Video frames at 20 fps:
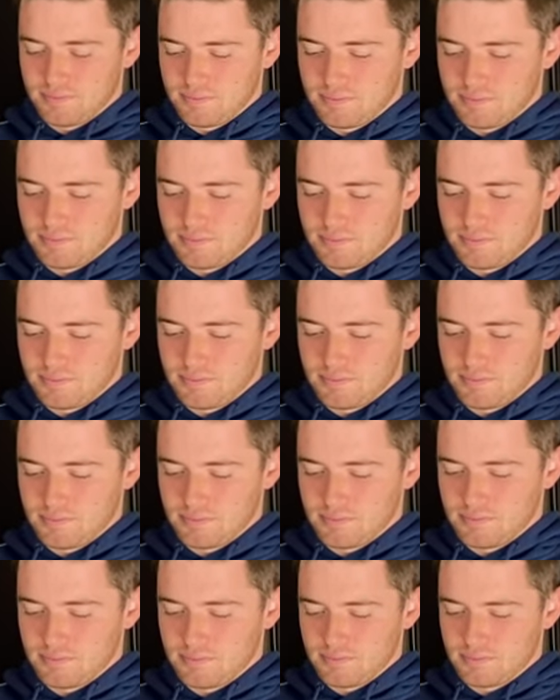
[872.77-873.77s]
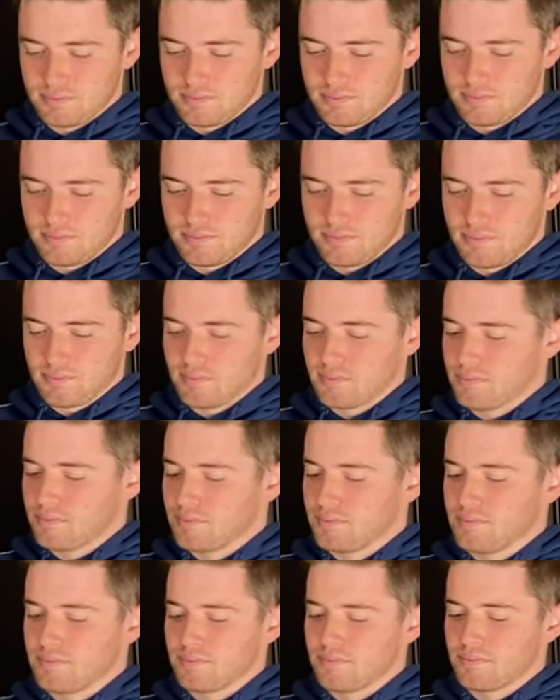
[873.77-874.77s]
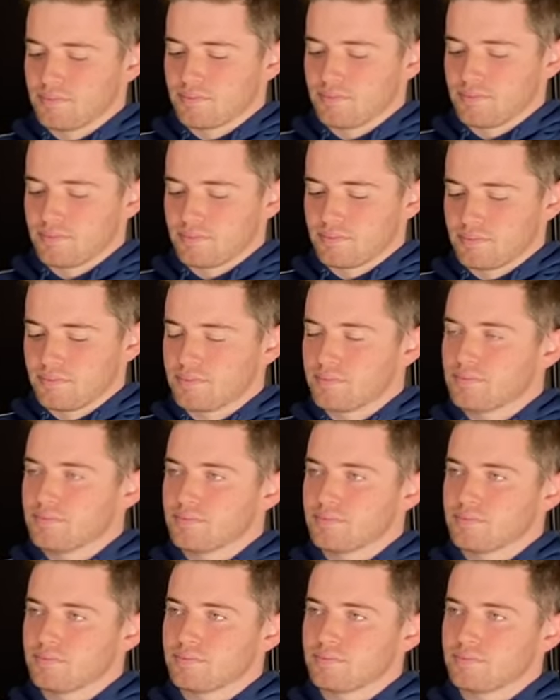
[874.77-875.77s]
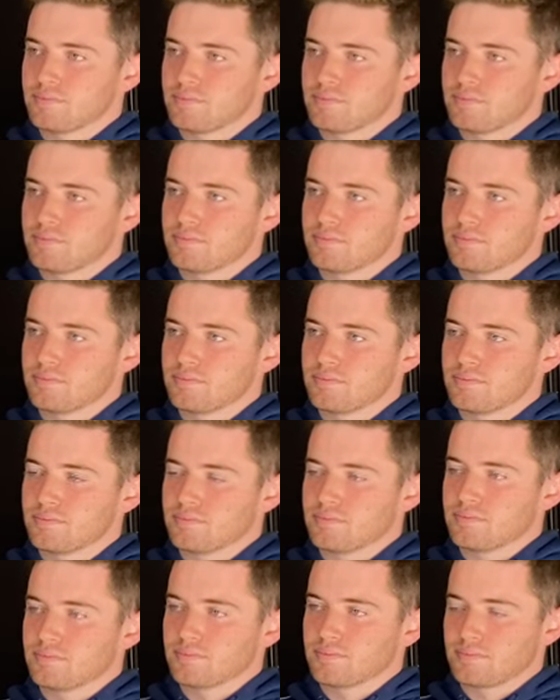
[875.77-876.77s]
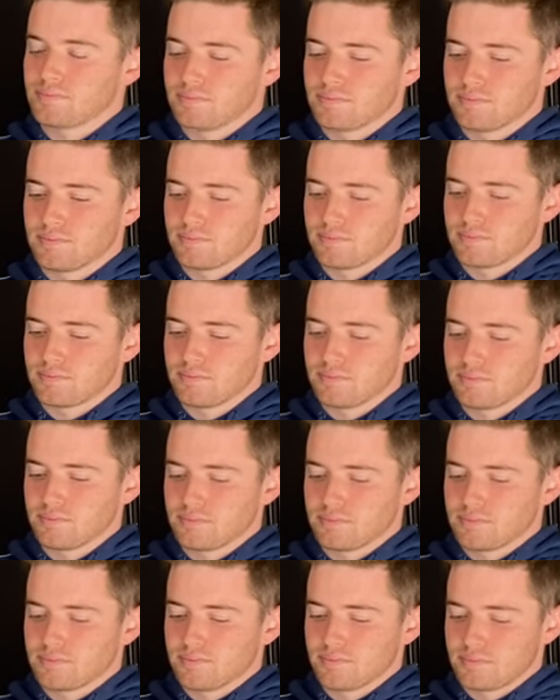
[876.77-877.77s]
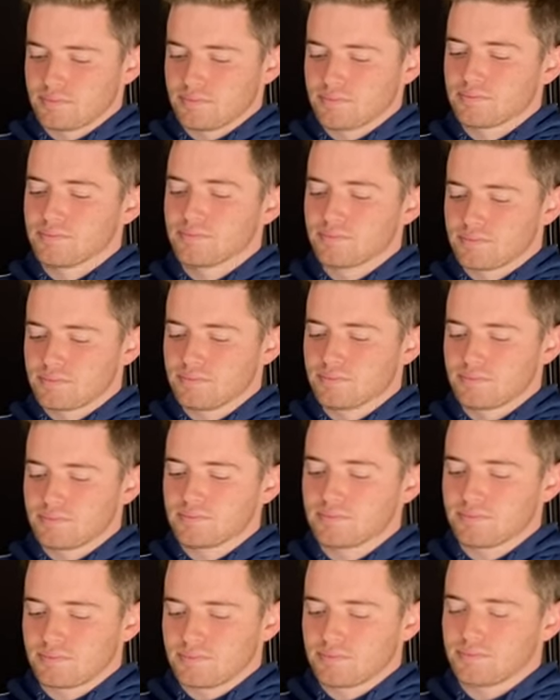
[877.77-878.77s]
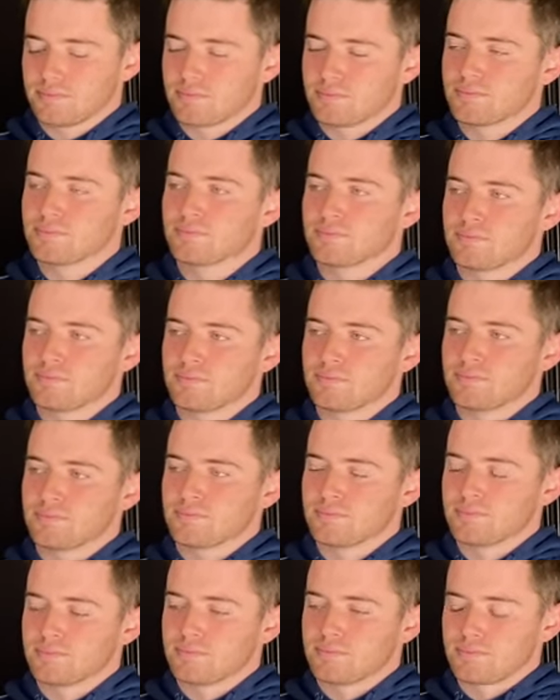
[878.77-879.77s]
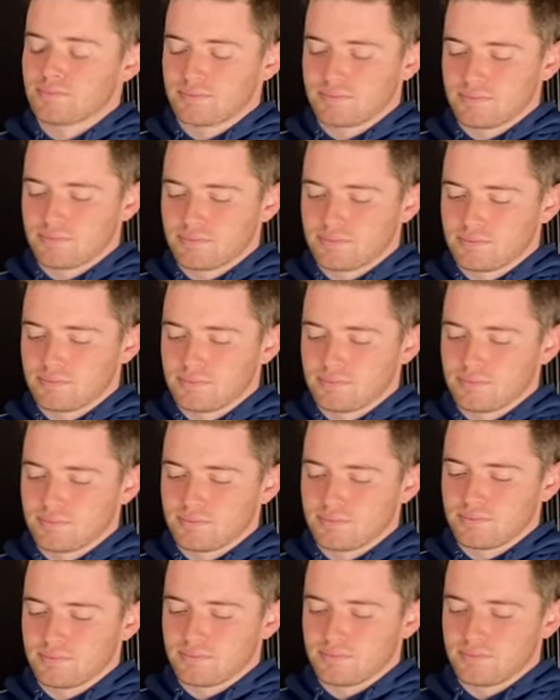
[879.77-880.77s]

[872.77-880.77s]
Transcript: [no speech]